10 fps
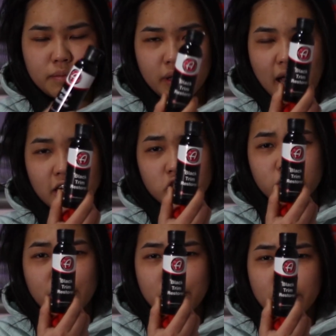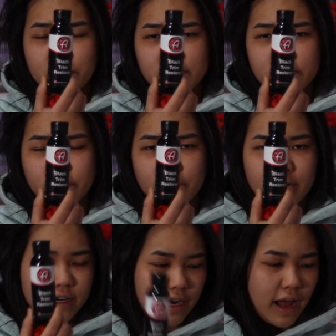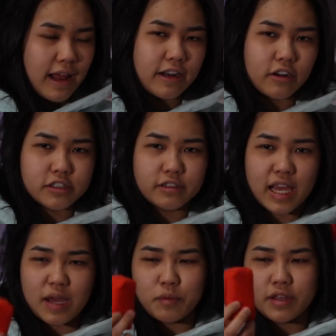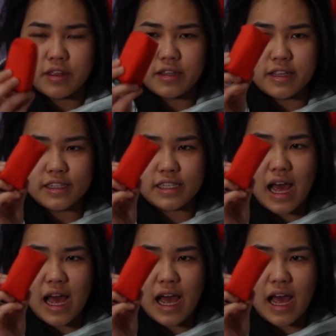black trim restorer, and it also came with this